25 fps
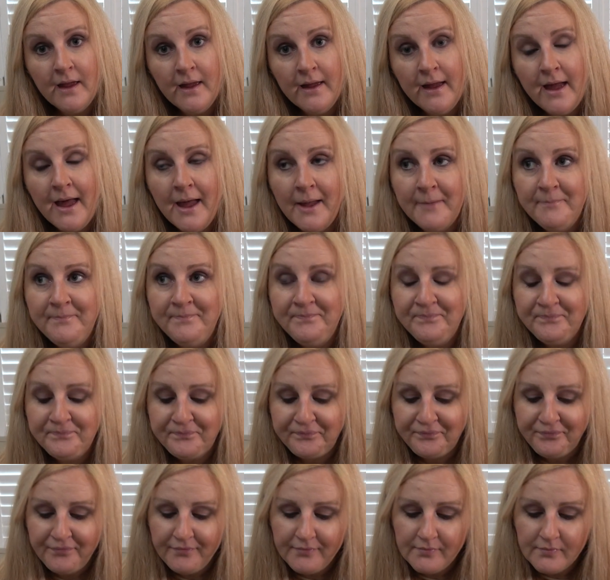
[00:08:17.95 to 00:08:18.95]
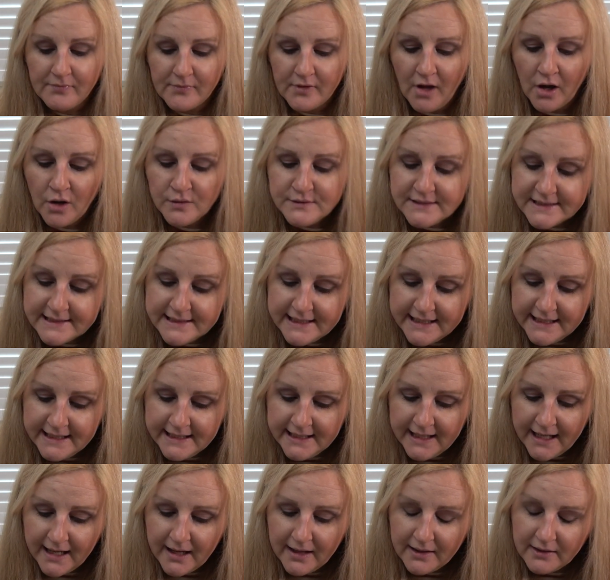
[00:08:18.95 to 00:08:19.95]

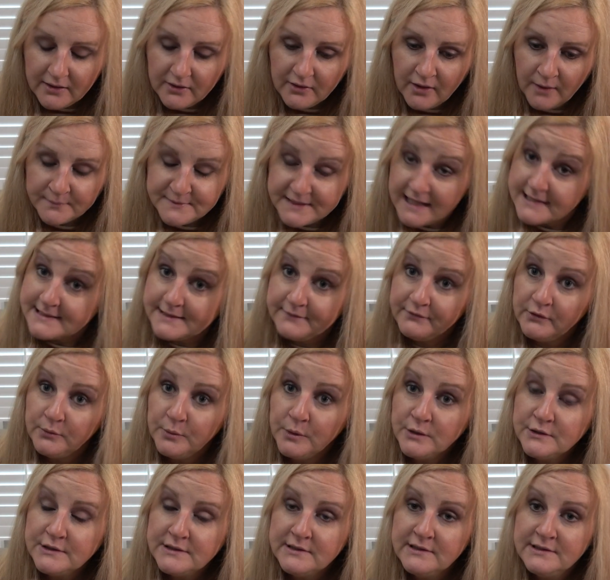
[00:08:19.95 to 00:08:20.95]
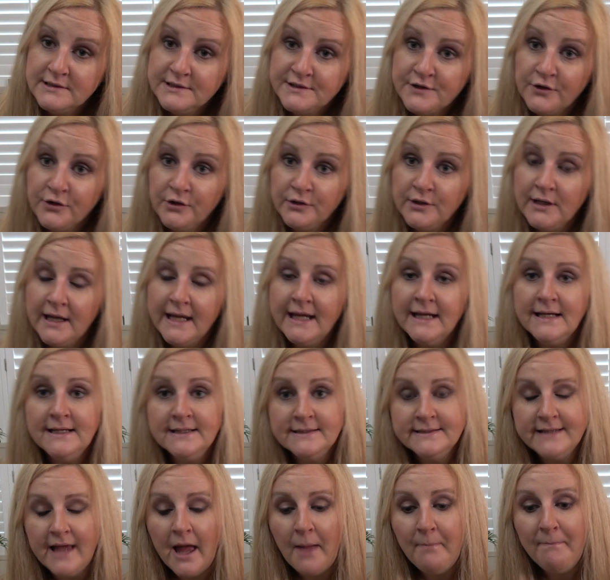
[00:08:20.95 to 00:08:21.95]
OCD, obsessive-compulsive disorder,
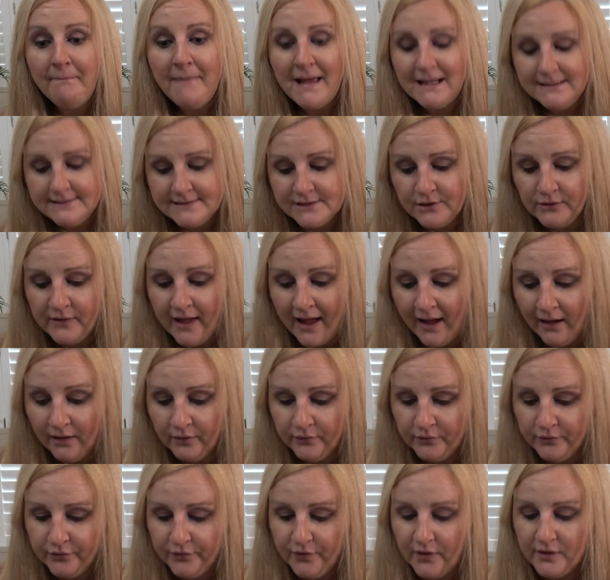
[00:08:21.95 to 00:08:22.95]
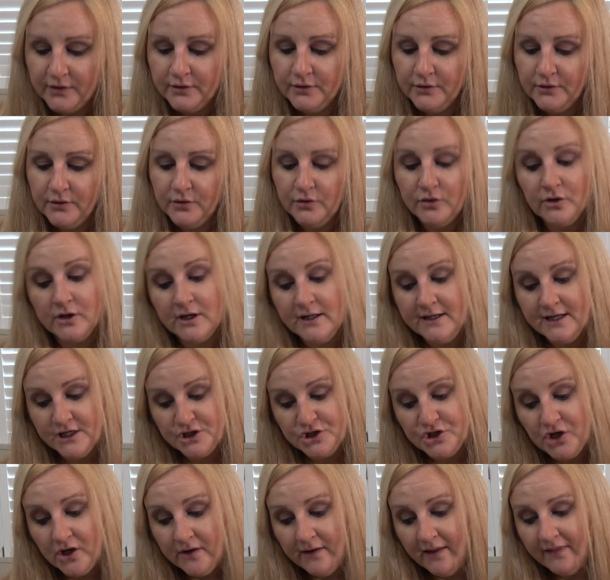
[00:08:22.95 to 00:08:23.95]
is a mental health
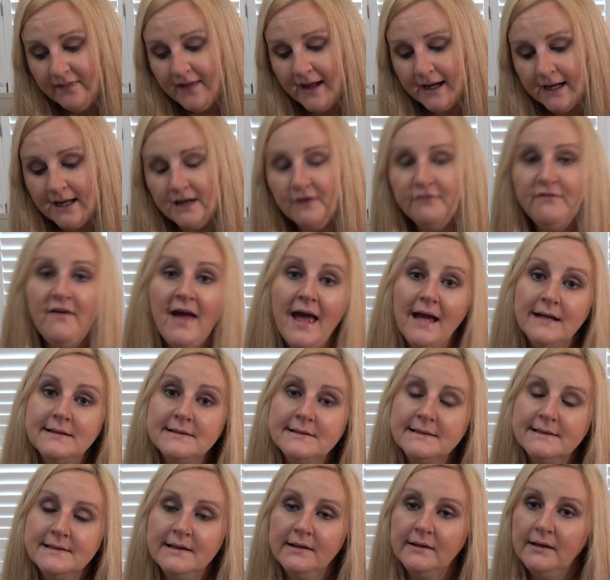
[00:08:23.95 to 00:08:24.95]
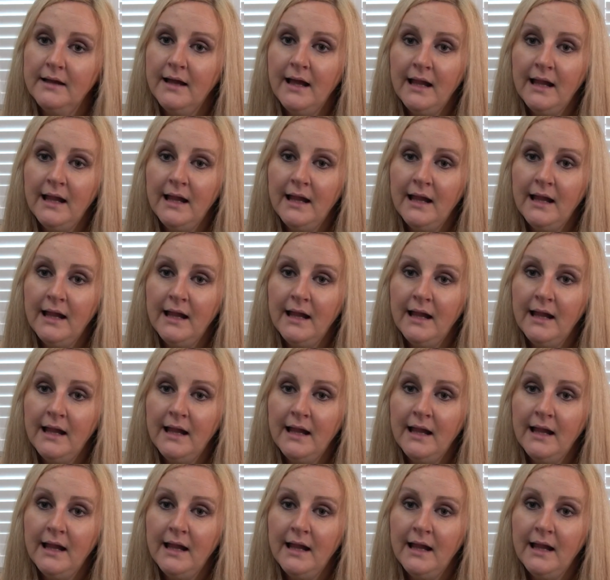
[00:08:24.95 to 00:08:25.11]
condition that can affect,